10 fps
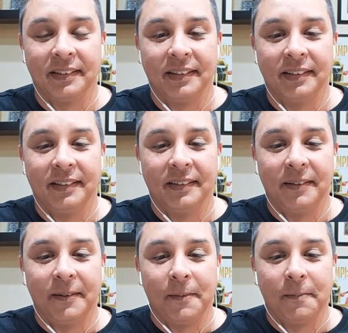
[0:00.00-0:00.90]

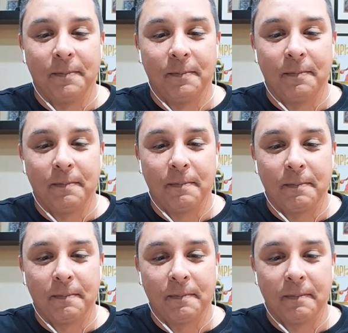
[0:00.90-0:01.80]

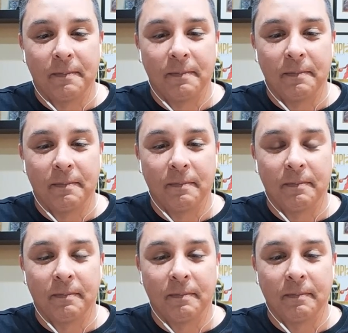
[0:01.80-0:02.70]

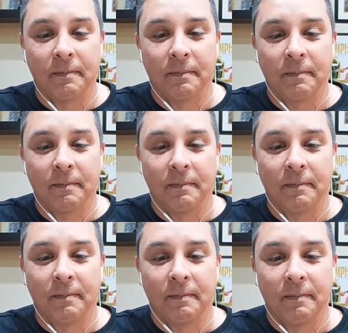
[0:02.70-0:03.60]

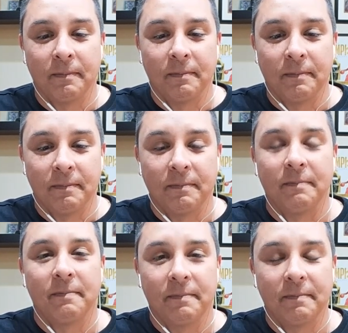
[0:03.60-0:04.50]

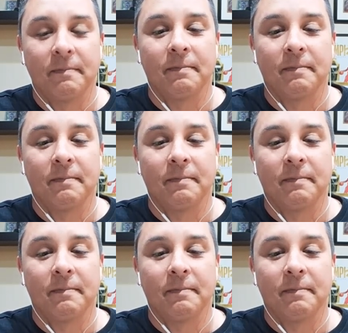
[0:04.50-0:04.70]
This person isn't speaking.